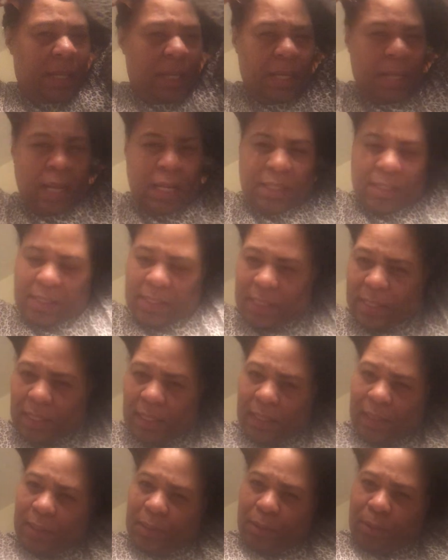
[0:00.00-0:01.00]
and I just need
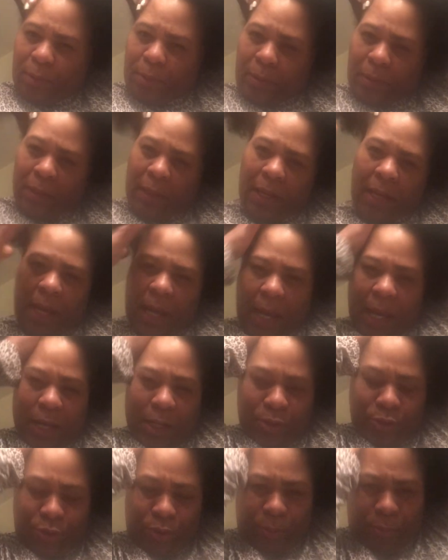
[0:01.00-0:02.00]
a little
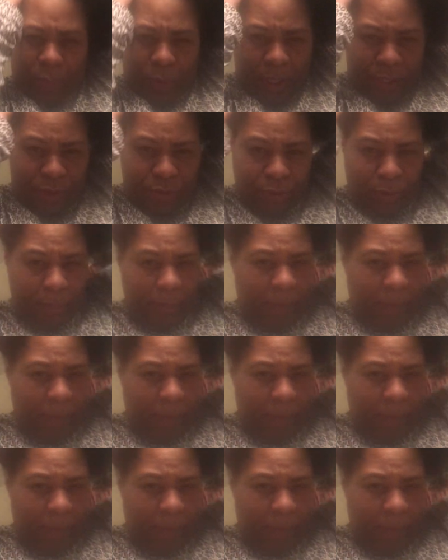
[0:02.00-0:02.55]
extra moisture in